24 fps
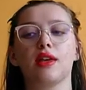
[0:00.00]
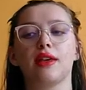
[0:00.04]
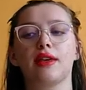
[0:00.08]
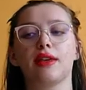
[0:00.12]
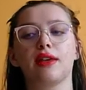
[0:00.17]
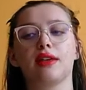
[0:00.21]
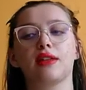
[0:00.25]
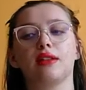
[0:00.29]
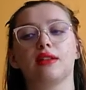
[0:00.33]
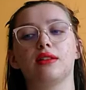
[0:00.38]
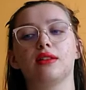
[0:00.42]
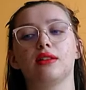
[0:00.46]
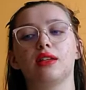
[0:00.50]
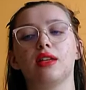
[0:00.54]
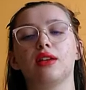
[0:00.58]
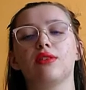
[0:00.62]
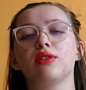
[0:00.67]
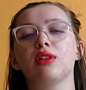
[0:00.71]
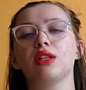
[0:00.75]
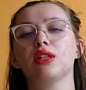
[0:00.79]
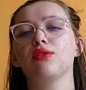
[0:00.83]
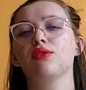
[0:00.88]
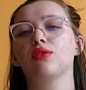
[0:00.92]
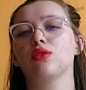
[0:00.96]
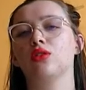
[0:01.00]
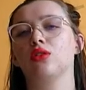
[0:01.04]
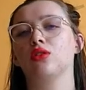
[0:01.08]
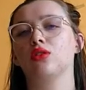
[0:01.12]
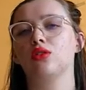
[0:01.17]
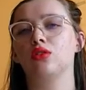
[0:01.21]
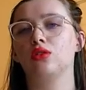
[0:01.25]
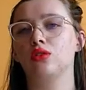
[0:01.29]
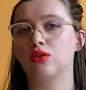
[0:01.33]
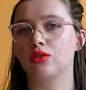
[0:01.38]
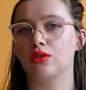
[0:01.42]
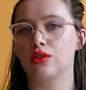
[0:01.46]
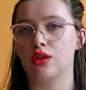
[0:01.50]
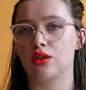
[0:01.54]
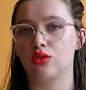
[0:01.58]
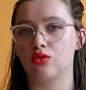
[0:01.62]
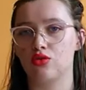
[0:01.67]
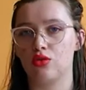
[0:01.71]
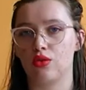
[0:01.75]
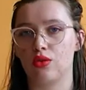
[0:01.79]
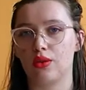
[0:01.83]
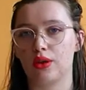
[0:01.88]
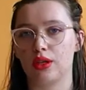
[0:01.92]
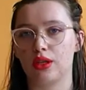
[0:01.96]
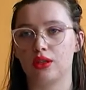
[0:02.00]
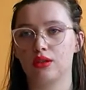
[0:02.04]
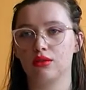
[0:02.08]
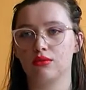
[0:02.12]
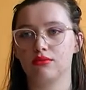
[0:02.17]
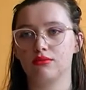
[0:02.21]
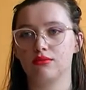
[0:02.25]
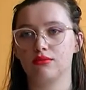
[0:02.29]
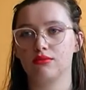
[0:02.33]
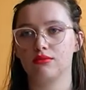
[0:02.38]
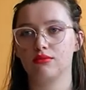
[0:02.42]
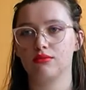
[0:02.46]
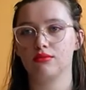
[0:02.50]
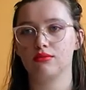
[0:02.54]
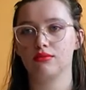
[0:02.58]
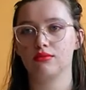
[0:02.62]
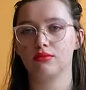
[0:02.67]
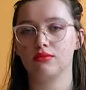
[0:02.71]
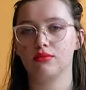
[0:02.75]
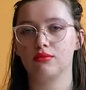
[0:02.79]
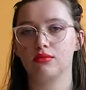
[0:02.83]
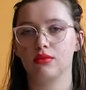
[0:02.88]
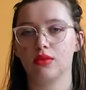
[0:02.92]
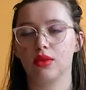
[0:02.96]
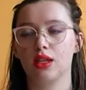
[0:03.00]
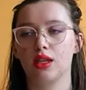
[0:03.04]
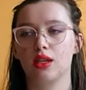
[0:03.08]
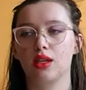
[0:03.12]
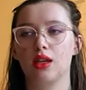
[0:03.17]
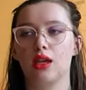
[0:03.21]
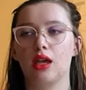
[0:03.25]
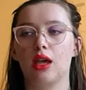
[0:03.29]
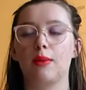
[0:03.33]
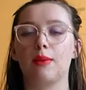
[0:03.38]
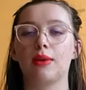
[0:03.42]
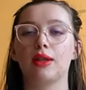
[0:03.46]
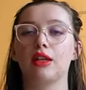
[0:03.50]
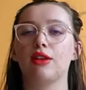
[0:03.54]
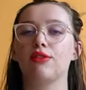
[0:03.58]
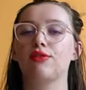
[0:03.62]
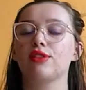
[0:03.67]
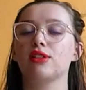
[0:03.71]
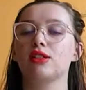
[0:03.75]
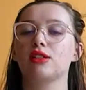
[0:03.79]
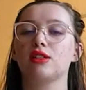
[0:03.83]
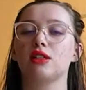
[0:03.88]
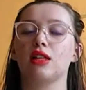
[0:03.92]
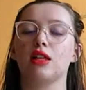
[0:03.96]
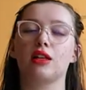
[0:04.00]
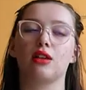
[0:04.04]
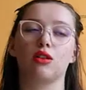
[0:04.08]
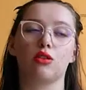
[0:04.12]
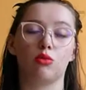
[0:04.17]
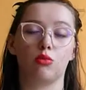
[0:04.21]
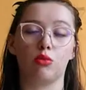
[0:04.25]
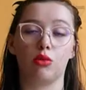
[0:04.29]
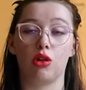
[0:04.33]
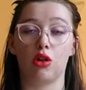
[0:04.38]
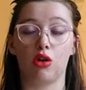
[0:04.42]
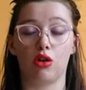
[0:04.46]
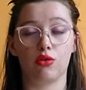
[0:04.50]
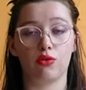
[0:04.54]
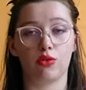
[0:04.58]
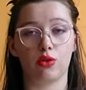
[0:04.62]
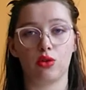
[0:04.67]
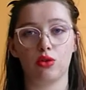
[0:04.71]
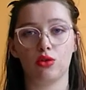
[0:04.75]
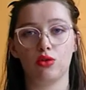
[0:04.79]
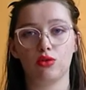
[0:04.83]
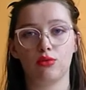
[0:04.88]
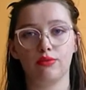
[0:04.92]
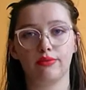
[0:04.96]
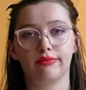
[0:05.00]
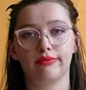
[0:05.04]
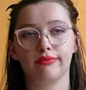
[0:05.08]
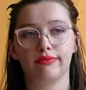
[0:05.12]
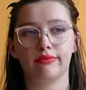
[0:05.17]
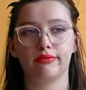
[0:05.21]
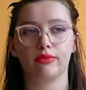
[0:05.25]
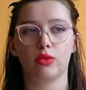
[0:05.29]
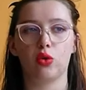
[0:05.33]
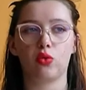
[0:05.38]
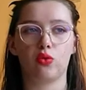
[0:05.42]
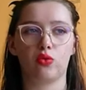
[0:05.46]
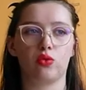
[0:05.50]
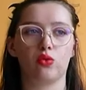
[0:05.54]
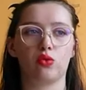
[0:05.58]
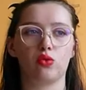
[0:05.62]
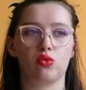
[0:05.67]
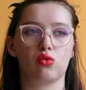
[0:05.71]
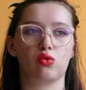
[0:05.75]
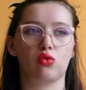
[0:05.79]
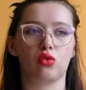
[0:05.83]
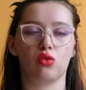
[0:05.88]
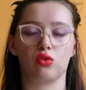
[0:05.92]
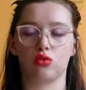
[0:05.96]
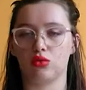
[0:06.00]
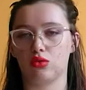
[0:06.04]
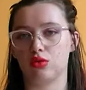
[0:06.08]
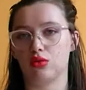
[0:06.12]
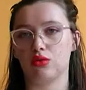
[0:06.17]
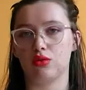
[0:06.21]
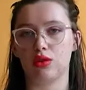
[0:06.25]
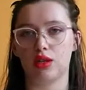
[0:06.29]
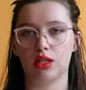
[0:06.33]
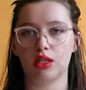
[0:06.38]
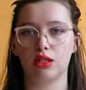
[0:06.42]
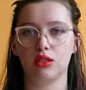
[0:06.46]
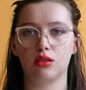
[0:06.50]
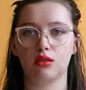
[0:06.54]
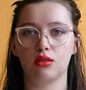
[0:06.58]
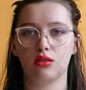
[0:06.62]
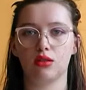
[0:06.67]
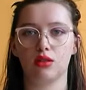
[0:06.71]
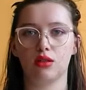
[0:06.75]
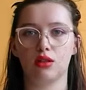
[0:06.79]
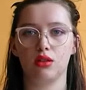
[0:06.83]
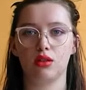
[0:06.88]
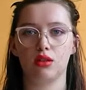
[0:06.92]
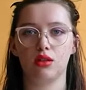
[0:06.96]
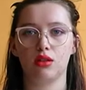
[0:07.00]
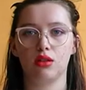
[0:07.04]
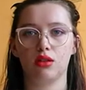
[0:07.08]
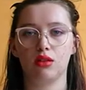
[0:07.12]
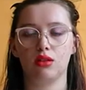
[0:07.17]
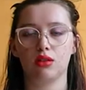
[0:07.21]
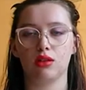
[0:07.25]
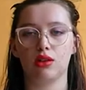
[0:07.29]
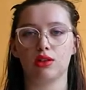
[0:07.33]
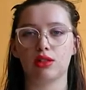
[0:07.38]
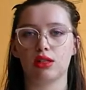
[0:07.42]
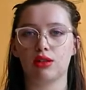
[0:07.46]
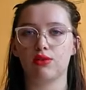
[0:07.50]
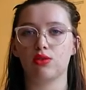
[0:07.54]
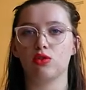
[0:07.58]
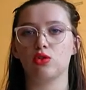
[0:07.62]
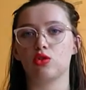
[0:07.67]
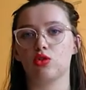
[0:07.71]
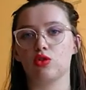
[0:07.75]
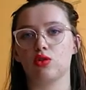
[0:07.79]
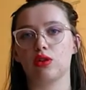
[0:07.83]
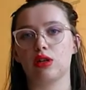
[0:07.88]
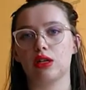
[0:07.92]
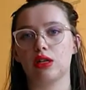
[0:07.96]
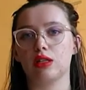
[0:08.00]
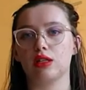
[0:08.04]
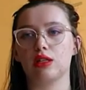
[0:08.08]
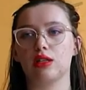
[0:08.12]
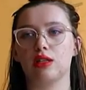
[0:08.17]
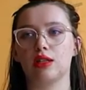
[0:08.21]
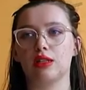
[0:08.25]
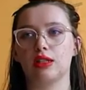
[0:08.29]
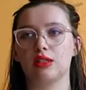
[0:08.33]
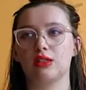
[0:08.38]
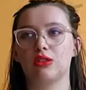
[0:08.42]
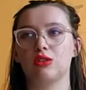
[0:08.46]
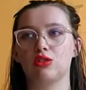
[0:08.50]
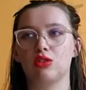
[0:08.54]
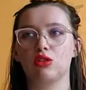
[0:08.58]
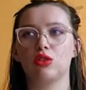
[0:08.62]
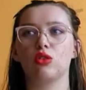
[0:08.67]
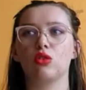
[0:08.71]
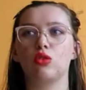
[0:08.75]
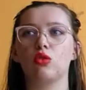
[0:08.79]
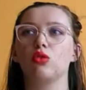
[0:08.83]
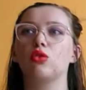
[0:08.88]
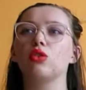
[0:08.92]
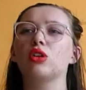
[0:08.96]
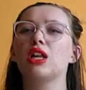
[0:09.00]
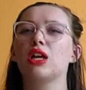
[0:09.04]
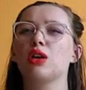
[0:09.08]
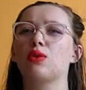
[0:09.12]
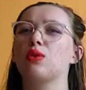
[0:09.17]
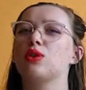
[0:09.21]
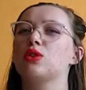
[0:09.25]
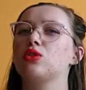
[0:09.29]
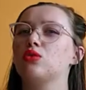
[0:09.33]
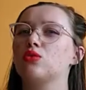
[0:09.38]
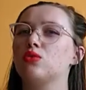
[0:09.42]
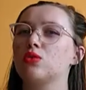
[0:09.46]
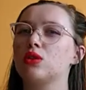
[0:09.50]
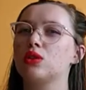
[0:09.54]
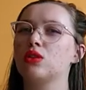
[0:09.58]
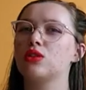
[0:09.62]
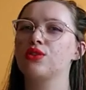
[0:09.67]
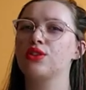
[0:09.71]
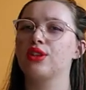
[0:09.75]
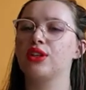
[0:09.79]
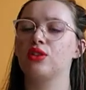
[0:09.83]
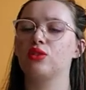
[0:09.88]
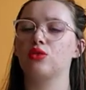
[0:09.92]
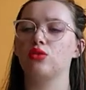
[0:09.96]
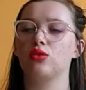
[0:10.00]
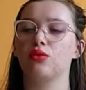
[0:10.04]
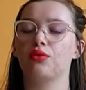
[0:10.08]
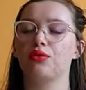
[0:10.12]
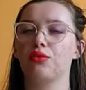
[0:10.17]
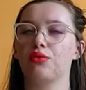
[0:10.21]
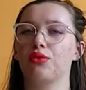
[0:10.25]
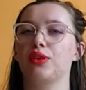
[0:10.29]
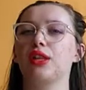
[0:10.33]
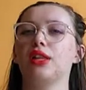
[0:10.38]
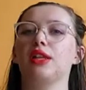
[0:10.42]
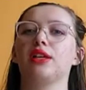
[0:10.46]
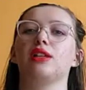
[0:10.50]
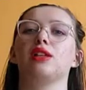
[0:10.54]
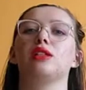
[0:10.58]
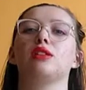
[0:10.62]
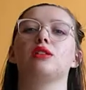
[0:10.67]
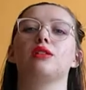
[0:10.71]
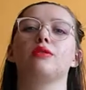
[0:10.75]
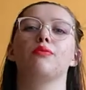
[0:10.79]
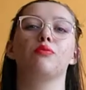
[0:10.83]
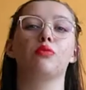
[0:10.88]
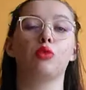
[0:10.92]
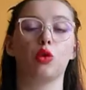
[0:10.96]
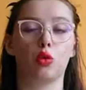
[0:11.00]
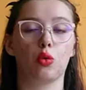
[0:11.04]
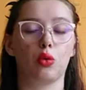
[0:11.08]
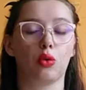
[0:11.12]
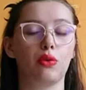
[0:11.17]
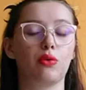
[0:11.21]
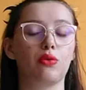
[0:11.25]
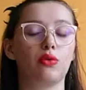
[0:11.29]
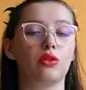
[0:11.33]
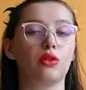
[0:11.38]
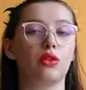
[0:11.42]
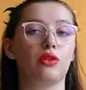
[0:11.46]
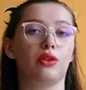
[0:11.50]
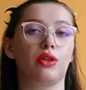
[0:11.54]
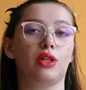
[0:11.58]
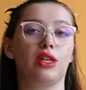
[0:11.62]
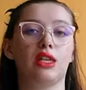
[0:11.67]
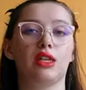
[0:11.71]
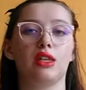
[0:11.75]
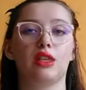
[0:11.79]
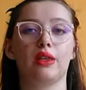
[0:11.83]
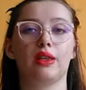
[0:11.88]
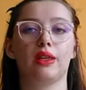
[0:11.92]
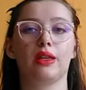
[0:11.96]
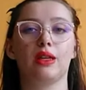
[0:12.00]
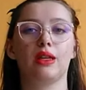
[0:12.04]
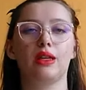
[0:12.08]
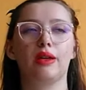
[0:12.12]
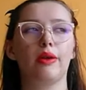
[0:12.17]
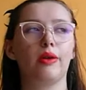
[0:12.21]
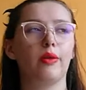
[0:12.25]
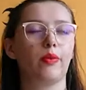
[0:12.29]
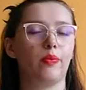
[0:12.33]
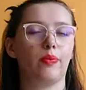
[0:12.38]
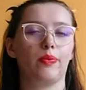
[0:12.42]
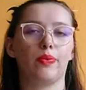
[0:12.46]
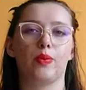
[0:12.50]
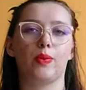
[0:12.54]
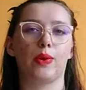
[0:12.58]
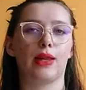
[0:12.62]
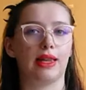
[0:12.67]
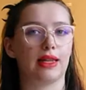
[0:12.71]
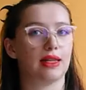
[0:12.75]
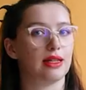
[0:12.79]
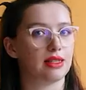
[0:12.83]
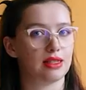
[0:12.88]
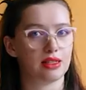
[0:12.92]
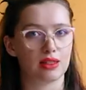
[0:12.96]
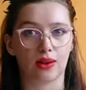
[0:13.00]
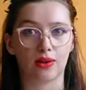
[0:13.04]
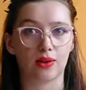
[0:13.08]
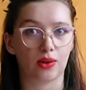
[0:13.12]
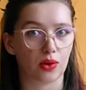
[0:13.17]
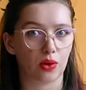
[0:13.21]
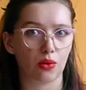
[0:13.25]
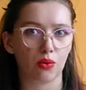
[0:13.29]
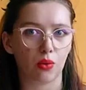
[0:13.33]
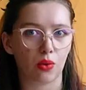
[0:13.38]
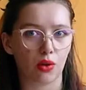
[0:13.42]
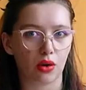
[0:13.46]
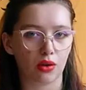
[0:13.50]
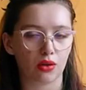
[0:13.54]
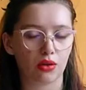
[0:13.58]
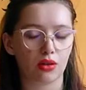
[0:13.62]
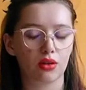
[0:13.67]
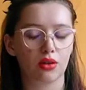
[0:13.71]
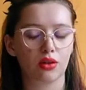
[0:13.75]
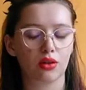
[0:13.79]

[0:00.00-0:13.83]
And even if you're not good at drawing, I mean, if it's like a block for you, of course don't do it. Because if you draw it and it doesn't look like what you want and you don't feel like it's powerful or anything, well, it's not gonna work.